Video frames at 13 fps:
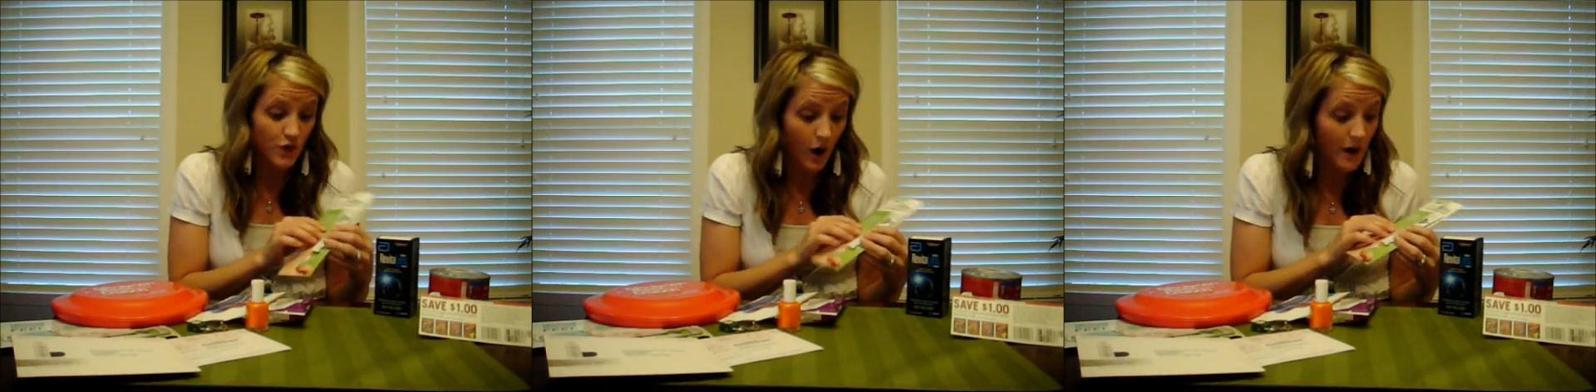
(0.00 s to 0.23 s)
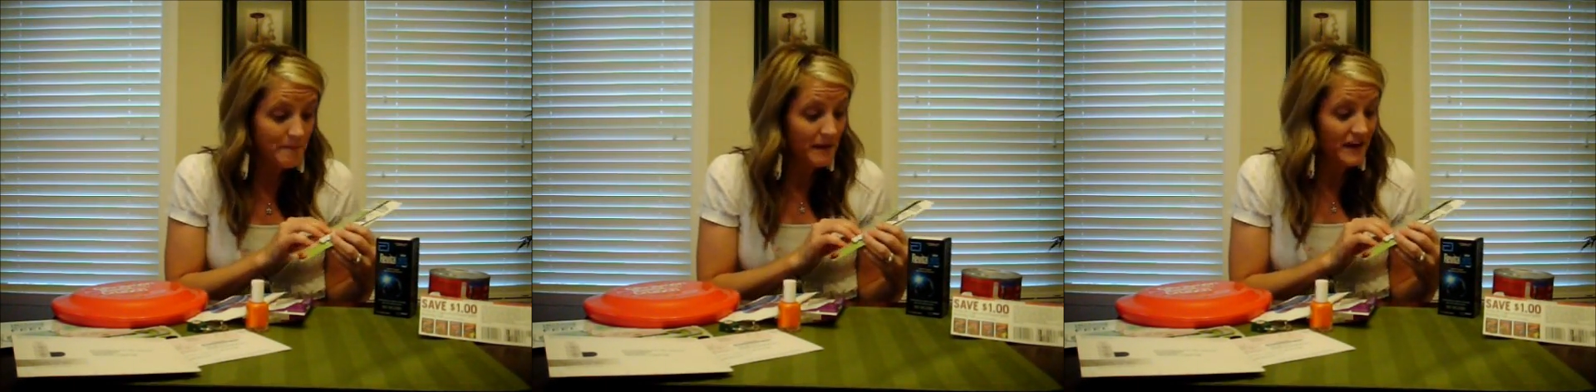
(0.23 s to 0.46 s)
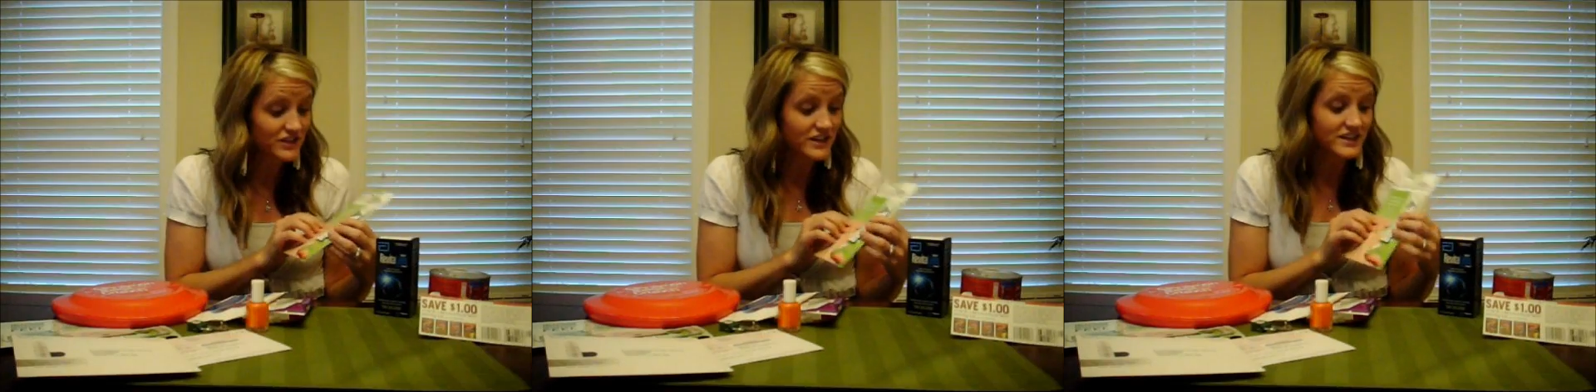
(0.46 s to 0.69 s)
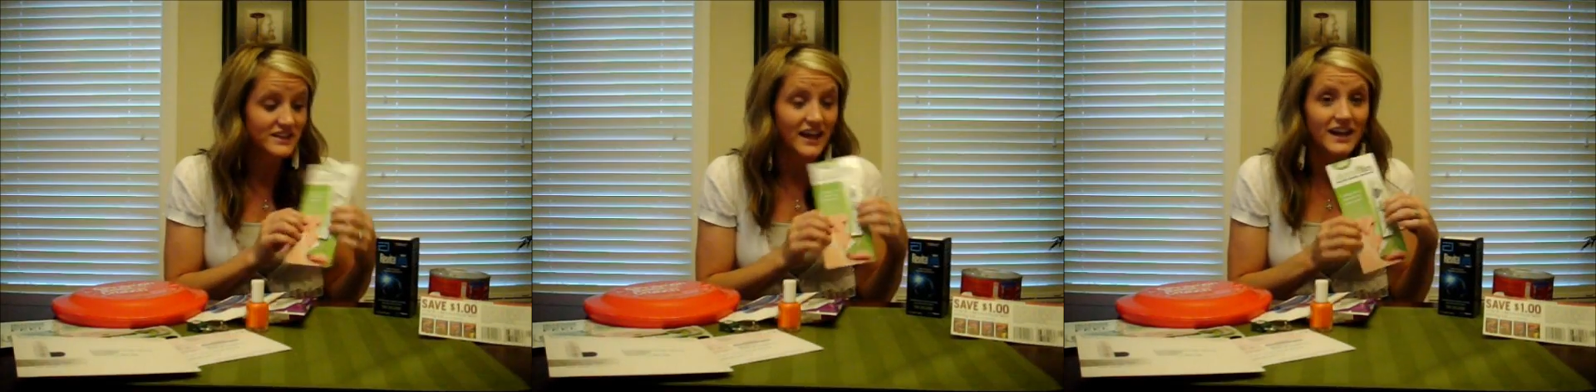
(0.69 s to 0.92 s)
So I'm
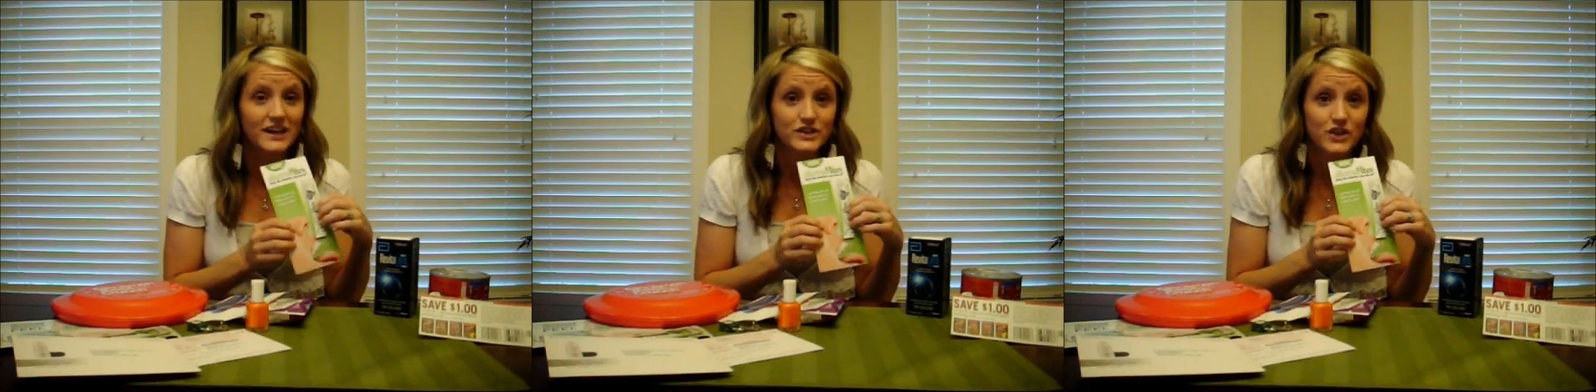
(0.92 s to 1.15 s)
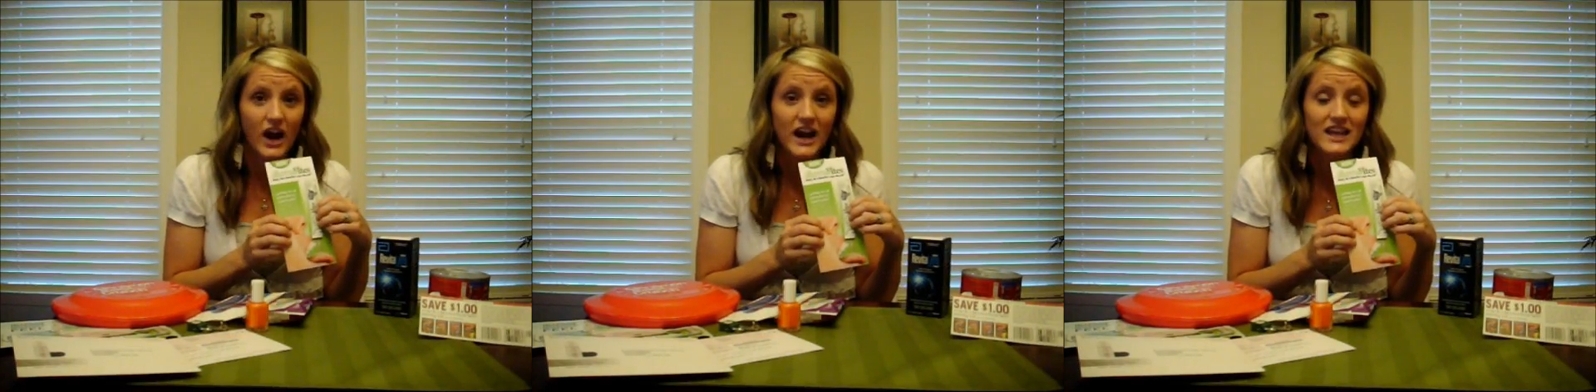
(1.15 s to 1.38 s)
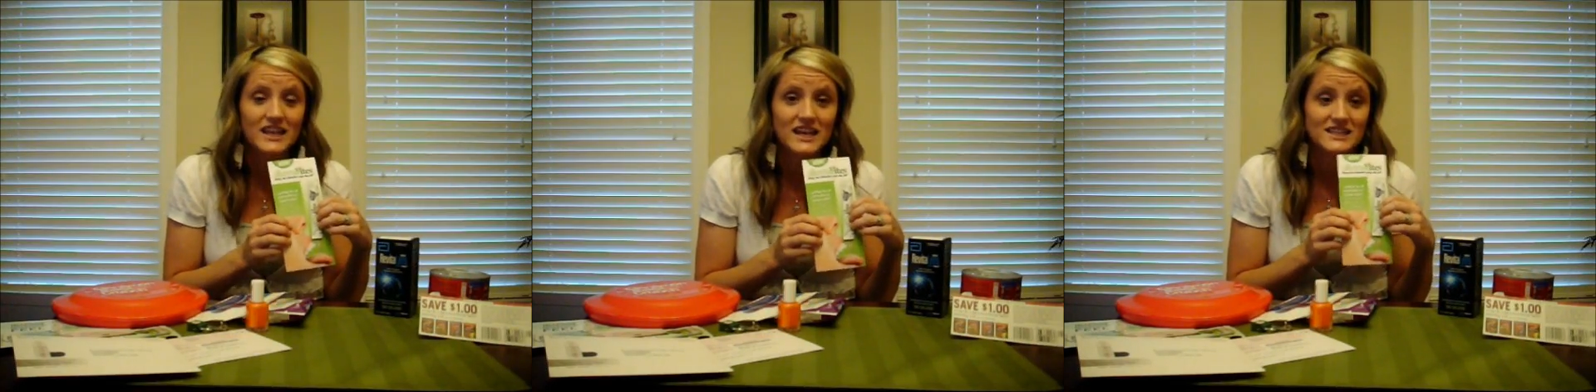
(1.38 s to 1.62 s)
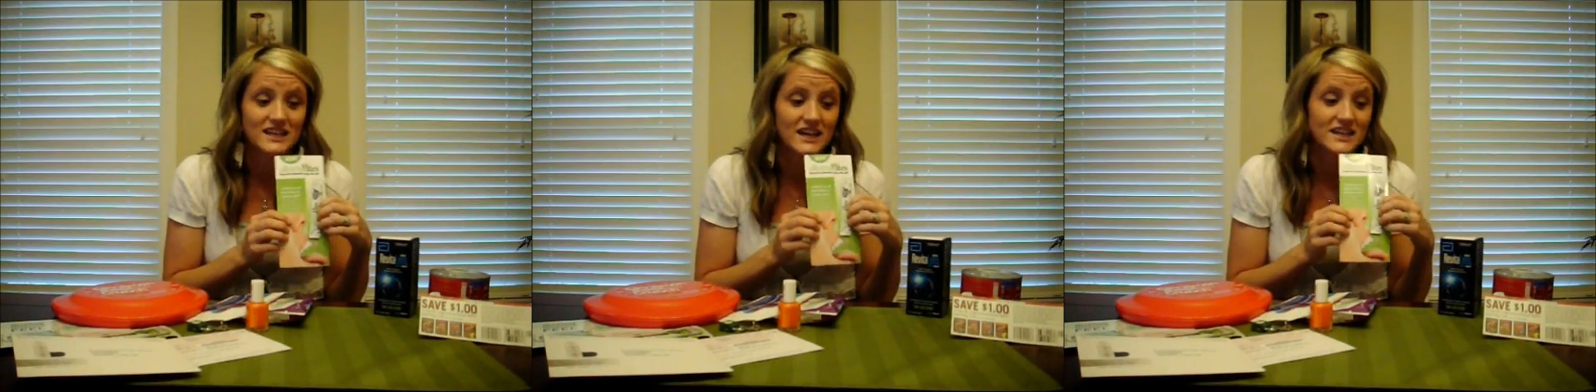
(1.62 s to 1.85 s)
actually excited to try
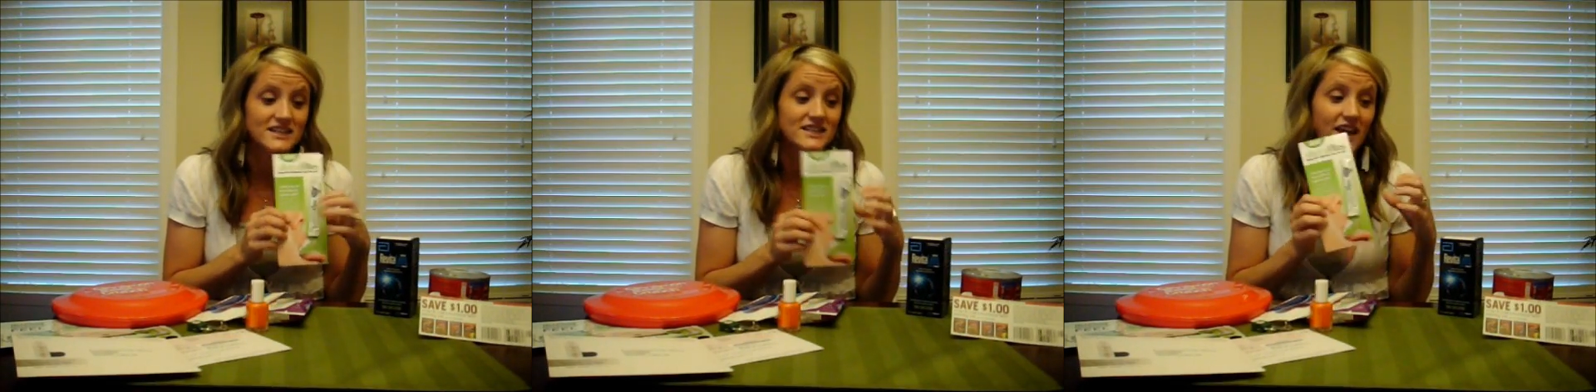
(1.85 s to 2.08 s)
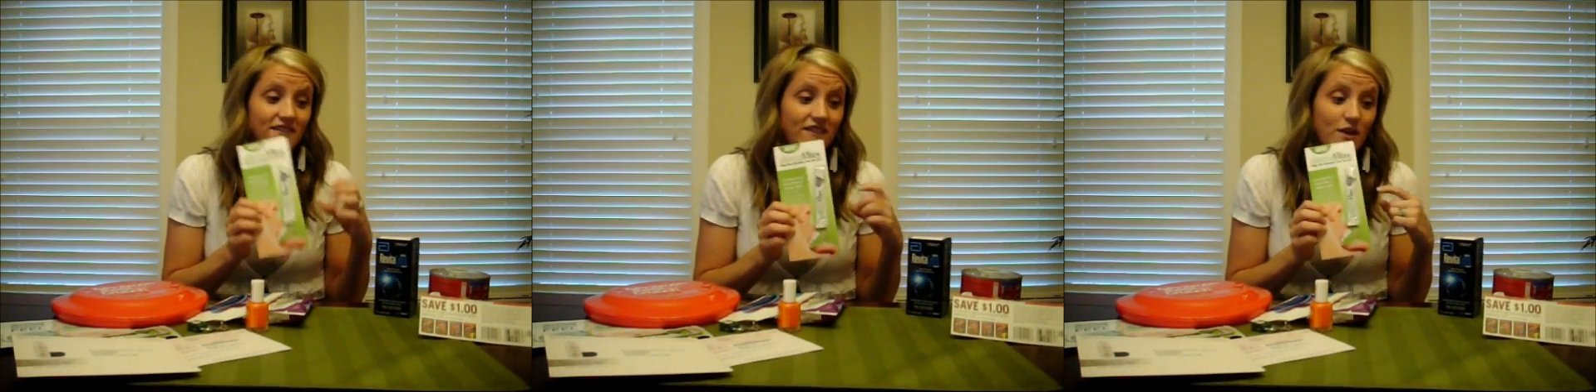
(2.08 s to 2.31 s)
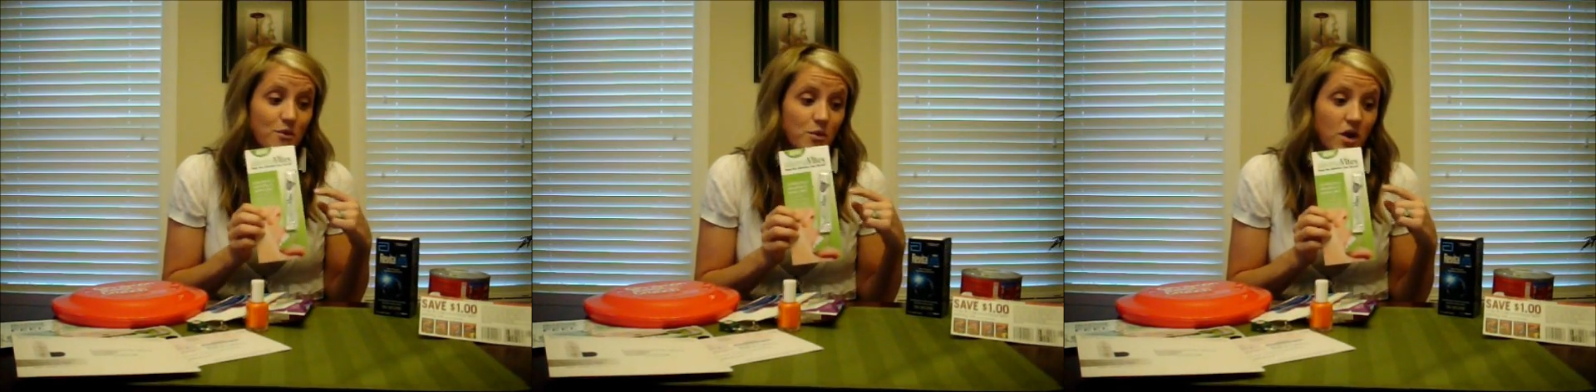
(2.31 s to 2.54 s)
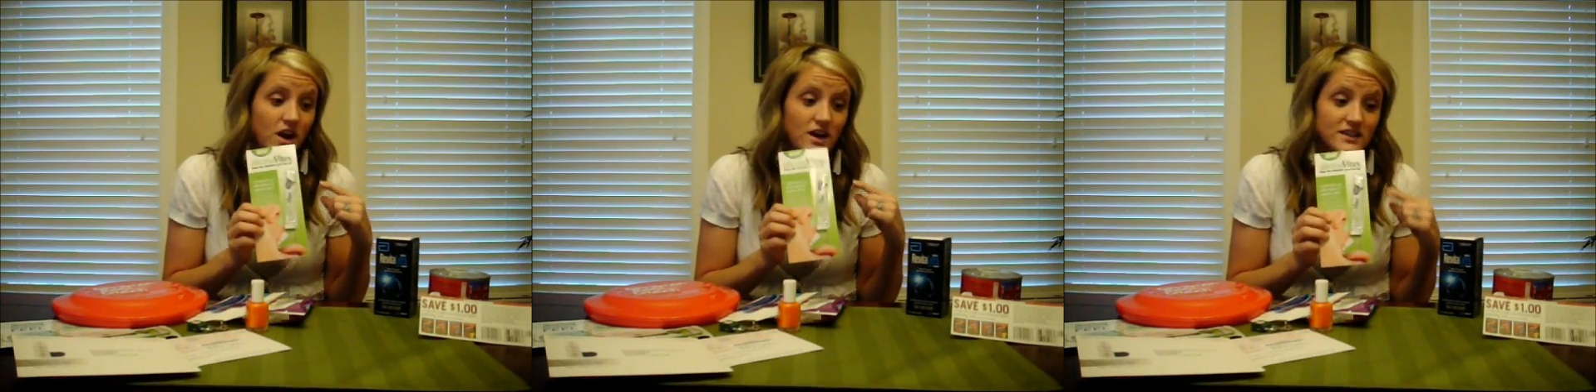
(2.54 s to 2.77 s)
these because if it
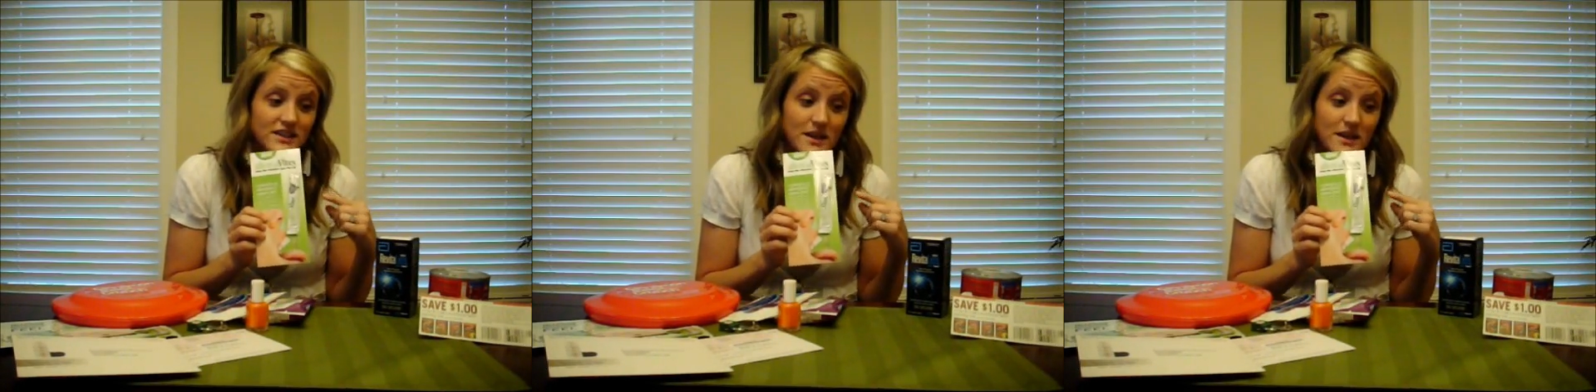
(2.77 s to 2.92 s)
works,